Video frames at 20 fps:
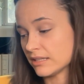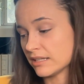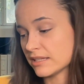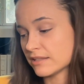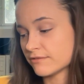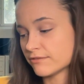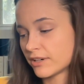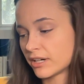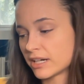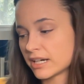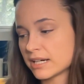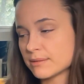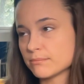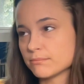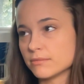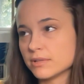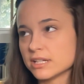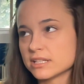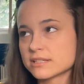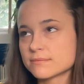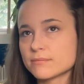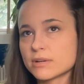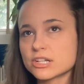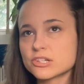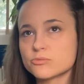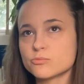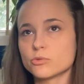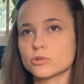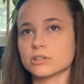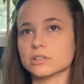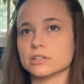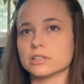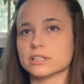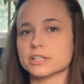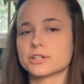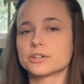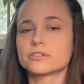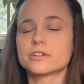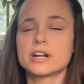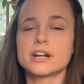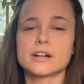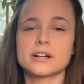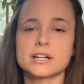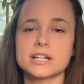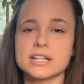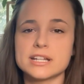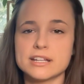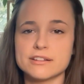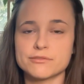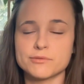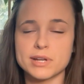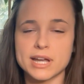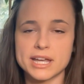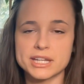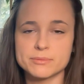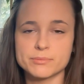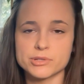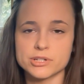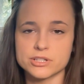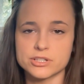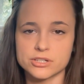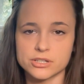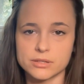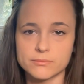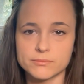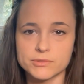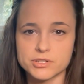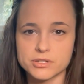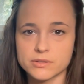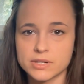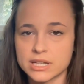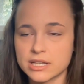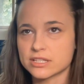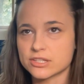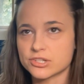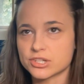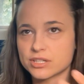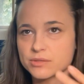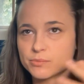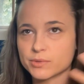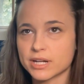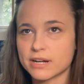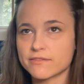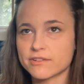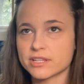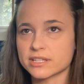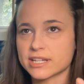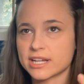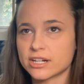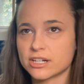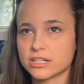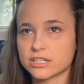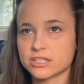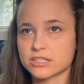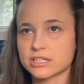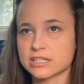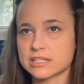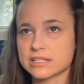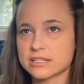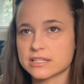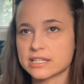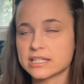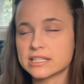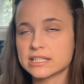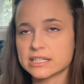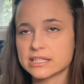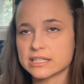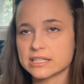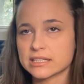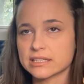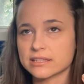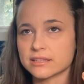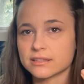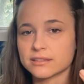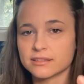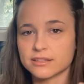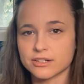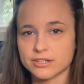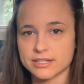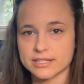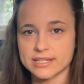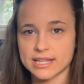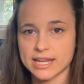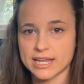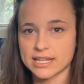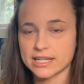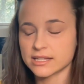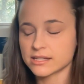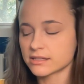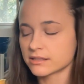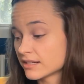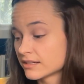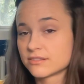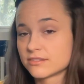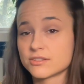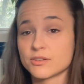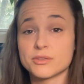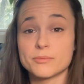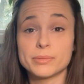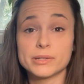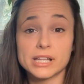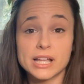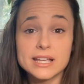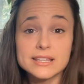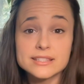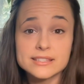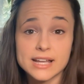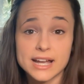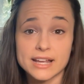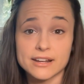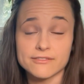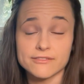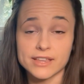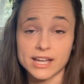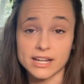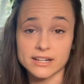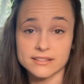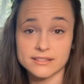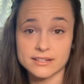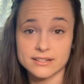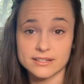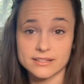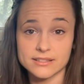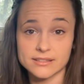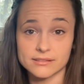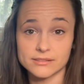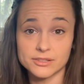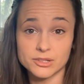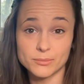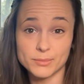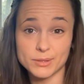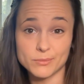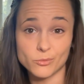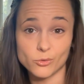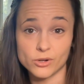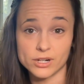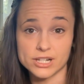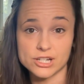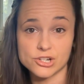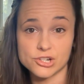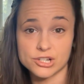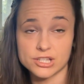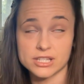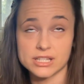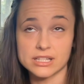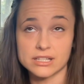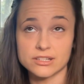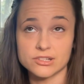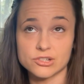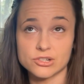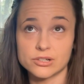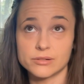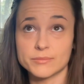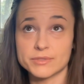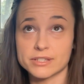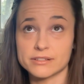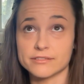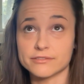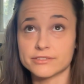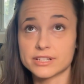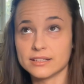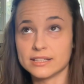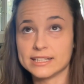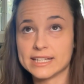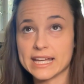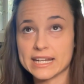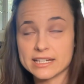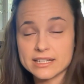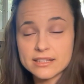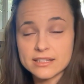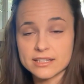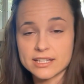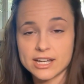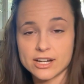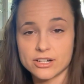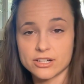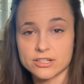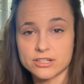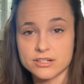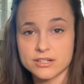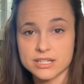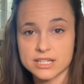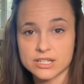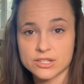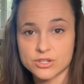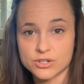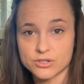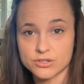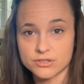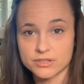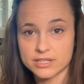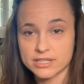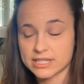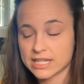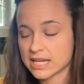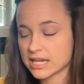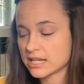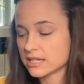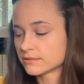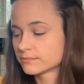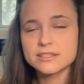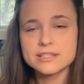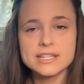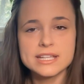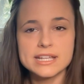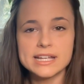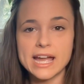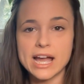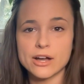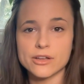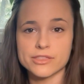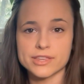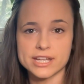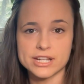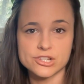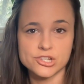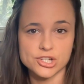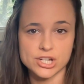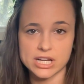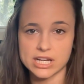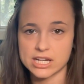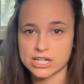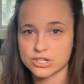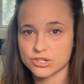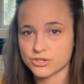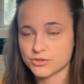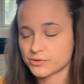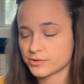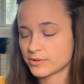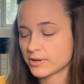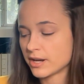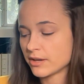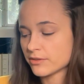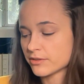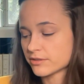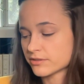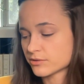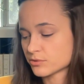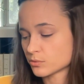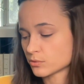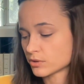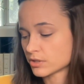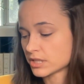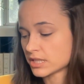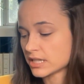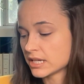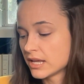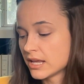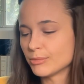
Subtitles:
It's much more literary, if we had to put a term to it, just whatever the character is thinking they're saying. So the plus side of that is that it's a little bit more interesting in terms of getting the character's internal state, seeing how they change throughout the story.